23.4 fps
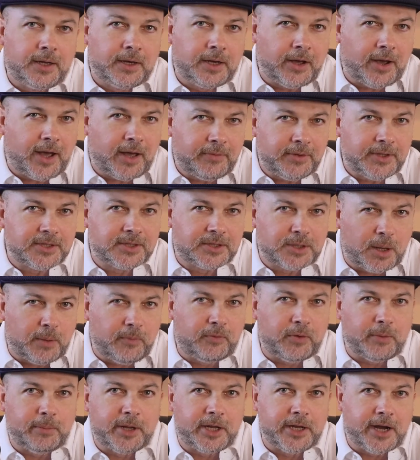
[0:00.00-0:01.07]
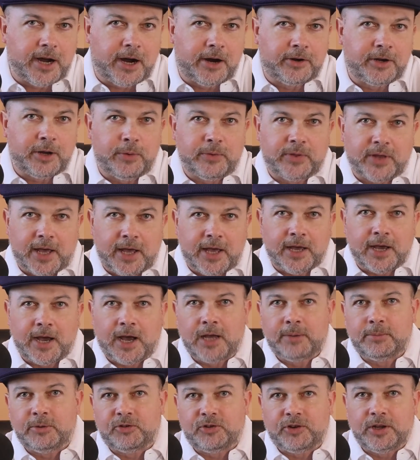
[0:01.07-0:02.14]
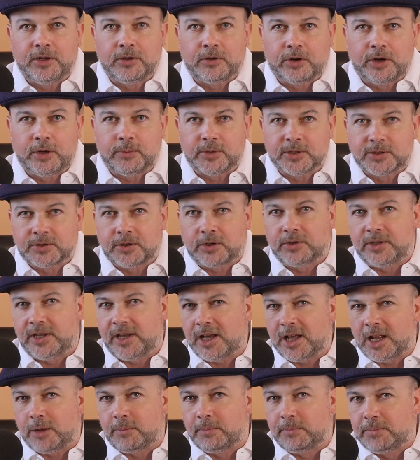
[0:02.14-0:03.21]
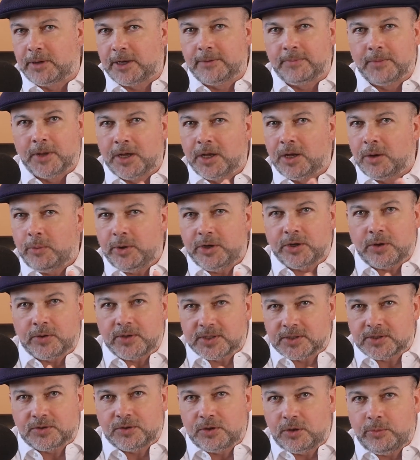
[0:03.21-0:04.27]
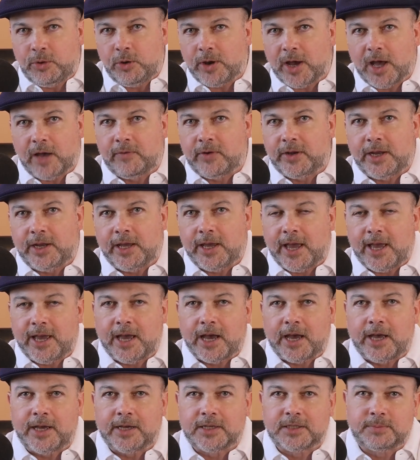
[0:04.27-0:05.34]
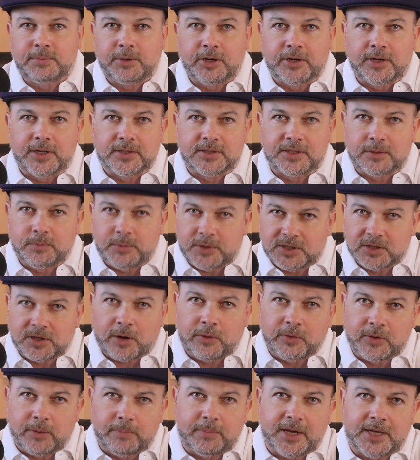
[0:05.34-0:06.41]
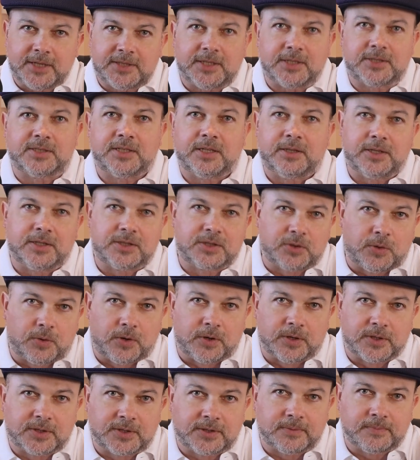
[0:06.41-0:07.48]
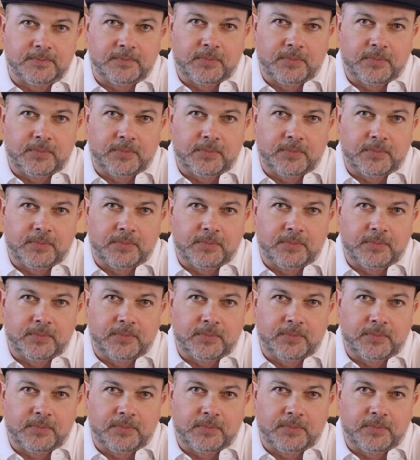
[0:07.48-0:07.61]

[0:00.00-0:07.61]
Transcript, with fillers: Now, having some familiarity with AI and machine learning will certainly help, but we don't assume you have any AI experience, and we start with the basics in this course.